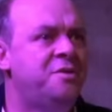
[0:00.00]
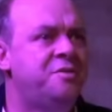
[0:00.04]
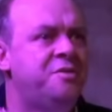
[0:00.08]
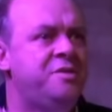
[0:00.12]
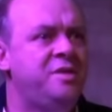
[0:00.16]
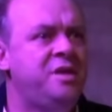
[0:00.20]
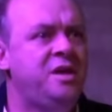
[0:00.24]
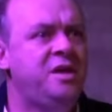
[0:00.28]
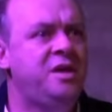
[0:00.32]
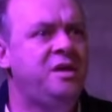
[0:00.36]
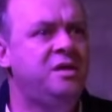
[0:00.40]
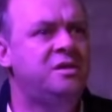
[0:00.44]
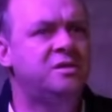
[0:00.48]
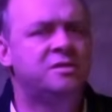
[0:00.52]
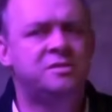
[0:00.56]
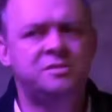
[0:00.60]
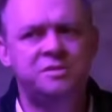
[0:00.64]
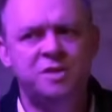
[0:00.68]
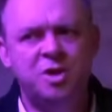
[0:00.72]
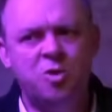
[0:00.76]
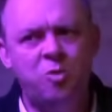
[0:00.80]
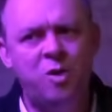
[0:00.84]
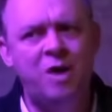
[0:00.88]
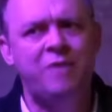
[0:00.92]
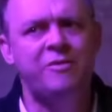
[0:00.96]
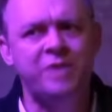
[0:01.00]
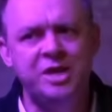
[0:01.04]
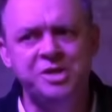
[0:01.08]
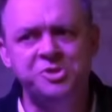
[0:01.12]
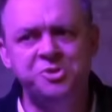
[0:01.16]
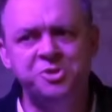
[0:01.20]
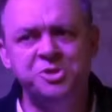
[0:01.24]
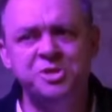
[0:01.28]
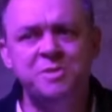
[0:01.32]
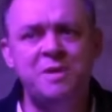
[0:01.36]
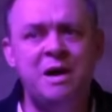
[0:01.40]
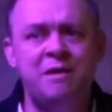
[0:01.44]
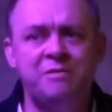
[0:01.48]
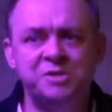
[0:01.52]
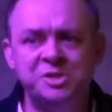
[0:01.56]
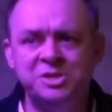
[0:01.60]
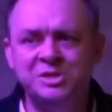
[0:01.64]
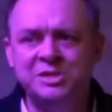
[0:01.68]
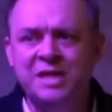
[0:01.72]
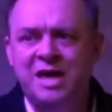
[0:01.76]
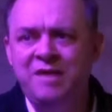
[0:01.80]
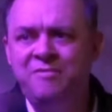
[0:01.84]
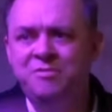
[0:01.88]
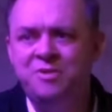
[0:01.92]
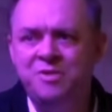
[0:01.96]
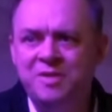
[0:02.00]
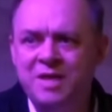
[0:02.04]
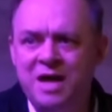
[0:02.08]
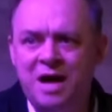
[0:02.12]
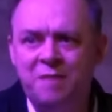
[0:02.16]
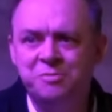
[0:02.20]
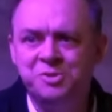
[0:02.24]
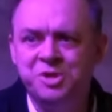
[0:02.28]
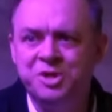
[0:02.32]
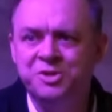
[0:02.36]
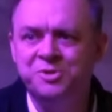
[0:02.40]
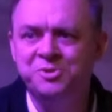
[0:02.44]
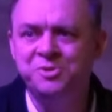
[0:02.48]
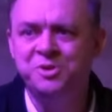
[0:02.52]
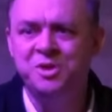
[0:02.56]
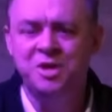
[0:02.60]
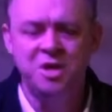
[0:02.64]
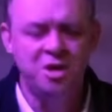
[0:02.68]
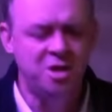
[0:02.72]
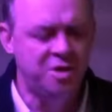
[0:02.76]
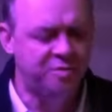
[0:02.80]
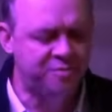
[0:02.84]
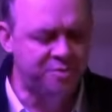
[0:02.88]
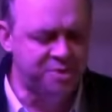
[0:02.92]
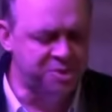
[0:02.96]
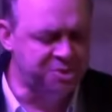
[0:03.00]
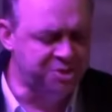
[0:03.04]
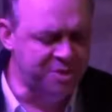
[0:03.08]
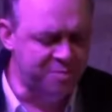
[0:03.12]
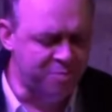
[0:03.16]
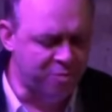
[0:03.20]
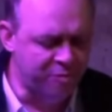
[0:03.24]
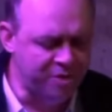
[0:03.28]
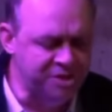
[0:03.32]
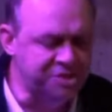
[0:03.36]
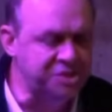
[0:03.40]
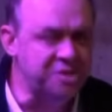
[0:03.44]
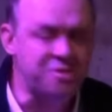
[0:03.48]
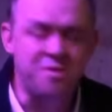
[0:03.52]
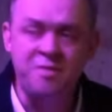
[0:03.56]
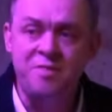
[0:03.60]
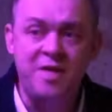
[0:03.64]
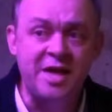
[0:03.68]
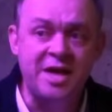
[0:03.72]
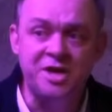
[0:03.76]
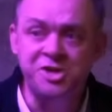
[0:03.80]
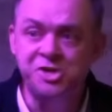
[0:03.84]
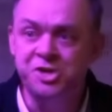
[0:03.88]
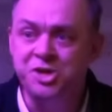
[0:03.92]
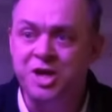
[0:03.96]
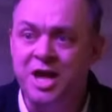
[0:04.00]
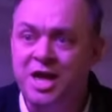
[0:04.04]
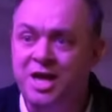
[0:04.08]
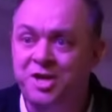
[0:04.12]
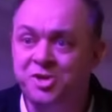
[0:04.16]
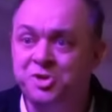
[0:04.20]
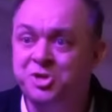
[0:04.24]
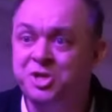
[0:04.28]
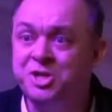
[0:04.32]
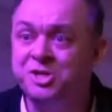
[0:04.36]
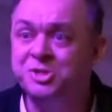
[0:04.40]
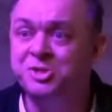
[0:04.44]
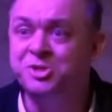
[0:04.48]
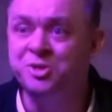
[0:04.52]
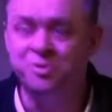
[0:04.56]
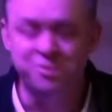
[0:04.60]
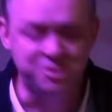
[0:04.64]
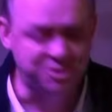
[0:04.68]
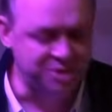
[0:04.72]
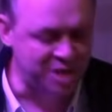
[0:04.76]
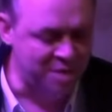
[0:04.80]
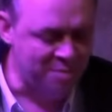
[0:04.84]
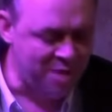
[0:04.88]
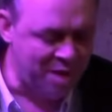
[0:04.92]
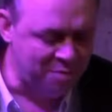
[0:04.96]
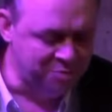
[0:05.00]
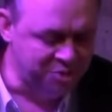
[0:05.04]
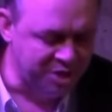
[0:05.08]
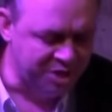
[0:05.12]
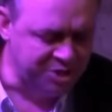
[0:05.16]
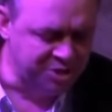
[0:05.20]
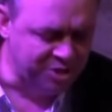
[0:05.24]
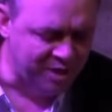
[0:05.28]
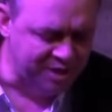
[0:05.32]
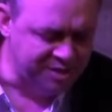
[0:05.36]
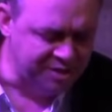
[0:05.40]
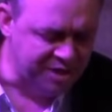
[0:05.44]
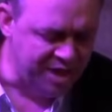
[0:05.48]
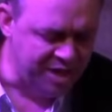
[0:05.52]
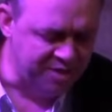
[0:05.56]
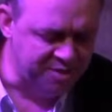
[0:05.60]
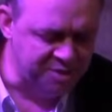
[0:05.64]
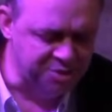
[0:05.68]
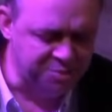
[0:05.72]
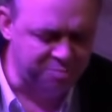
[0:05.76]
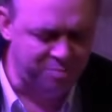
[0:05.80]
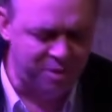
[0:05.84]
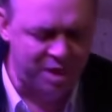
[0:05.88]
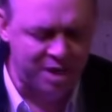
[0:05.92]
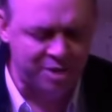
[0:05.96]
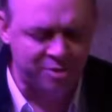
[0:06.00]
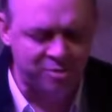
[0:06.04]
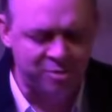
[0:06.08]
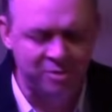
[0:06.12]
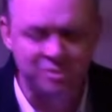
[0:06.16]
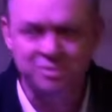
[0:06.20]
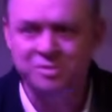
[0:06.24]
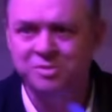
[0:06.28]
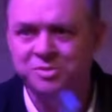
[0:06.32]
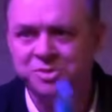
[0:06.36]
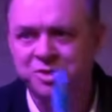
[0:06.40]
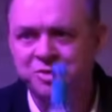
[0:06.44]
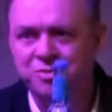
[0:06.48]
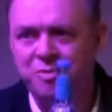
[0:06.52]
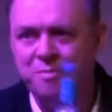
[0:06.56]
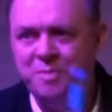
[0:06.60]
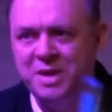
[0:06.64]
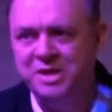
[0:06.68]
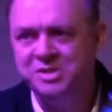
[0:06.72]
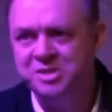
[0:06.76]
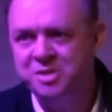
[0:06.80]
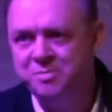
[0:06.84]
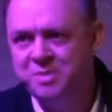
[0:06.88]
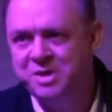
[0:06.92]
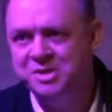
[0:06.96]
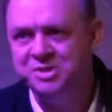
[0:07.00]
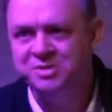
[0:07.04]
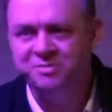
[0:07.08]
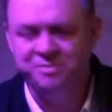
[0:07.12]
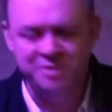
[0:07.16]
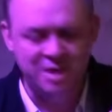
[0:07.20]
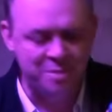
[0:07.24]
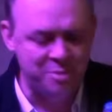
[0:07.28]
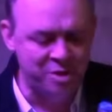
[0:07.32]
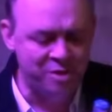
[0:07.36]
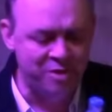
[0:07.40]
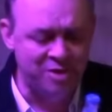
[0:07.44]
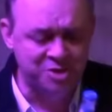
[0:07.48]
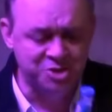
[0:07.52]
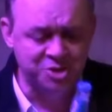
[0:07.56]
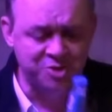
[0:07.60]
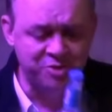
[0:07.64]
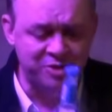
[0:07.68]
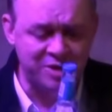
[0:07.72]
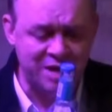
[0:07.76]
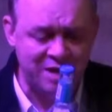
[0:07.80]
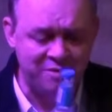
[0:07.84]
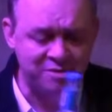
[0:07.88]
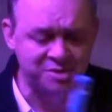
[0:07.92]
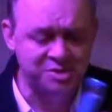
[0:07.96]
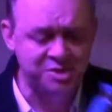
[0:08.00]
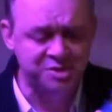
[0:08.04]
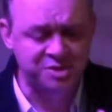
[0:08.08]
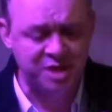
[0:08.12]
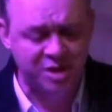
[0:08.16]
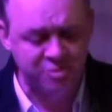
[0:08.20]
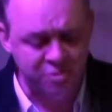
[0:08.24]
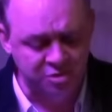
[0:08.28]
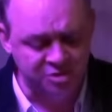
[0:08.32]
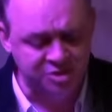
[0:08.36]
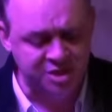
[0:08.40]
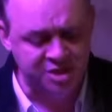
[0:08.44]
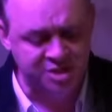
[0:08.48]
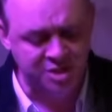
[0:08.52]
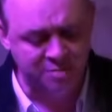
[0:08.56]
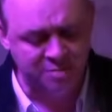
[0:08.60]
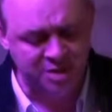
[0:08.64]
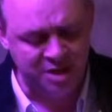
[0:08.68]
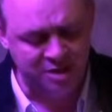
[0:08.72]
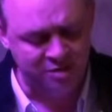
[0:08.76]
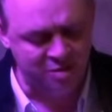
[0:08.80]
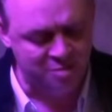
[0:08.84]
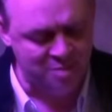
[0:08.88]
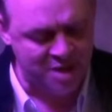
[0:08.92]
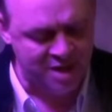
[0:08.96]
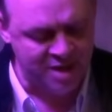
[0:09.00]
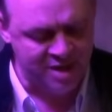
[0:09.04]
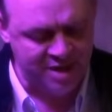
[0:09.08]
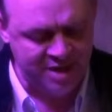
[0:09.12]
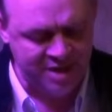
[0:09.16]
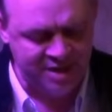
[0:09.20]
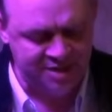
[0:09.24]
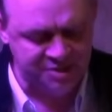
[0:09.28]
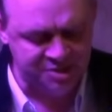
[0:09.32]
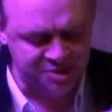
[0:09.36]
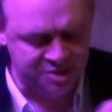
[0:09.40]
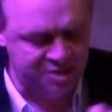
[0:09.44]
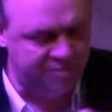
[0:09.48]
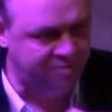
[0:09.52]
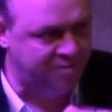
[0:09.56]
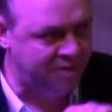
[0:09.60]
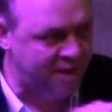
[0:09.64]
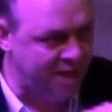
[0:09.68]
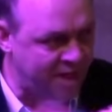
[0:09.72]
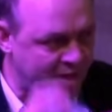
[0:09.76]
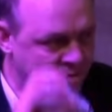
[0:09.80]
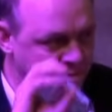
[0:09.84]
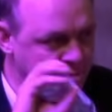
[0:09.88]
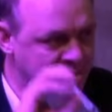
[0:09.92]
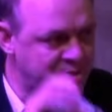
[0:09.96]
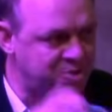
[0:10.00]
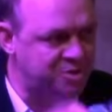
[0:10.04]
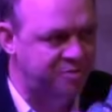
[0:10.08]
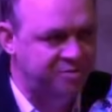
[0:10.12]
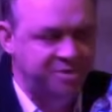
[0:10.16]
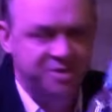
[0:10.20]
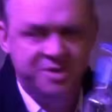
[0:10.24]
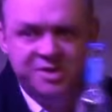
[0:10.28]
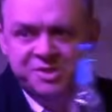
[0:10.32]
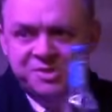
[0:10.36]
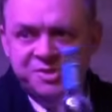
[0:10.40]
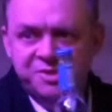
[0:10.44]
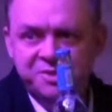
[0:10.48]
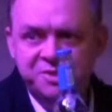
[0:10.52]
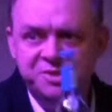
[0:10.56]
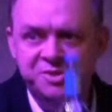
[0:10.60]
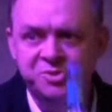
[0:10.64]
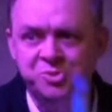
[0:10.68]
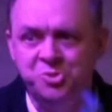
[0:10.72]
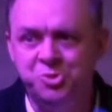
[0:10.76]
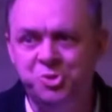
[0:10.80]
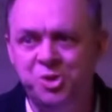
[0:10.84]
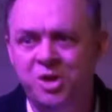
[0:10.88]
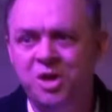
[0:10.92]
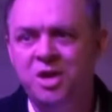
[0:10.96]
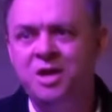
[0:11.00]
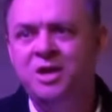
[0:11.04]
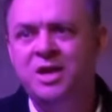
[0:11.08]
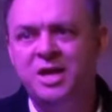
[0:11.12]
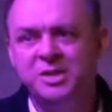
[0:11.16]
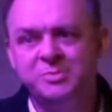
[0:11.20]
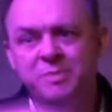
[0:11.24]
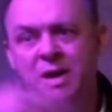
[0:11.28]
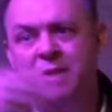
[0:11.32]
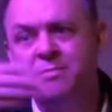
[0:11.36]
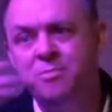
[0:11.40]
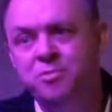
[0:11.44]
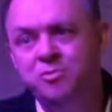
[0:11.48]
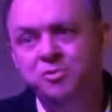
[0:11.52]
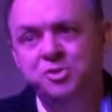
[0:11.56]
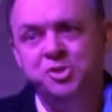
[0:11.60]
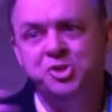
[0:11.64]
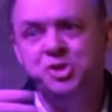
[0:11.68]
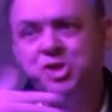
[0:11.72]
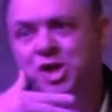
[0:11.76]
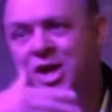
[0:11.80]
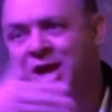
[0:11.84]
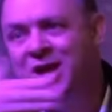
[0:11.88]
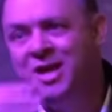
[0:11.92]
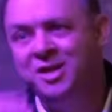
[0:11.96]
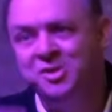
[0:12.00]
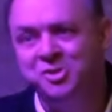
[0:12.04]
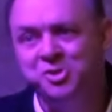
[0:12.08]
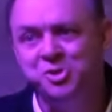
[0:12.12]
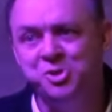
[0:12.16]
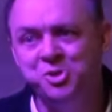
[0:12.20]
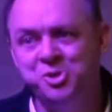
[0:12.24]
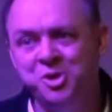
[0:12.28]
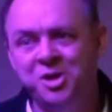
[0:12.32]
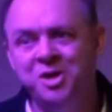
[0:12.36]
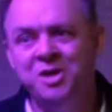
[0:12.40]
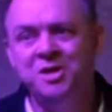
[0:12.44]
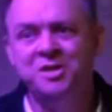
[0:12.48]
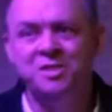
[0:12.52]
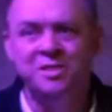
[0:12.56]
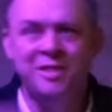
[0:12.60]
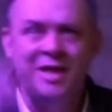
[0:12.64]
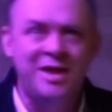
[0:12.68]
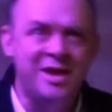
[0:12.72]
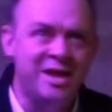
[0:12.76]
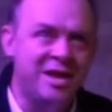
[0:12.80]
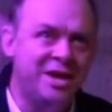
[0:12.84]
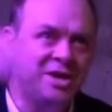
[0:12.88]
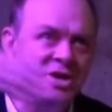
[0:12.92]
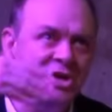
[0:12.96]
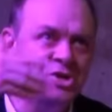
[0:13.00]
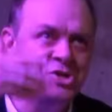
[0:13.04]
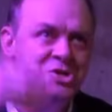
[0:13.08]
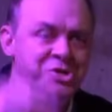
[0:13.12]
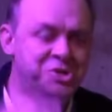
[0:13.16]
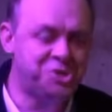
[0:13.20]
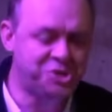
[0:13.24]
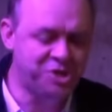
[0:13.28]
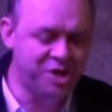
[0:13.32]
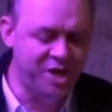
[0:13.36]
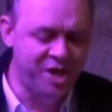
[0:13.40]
The, the qualities are somehow enslaved to the object for the simple reason that they can change and it's still the same object. So I take this bottle to do a basic piece of phenomenological analysis. I rotate the bottle in my hands at different angles, different distances, as my moods change, lighting conditions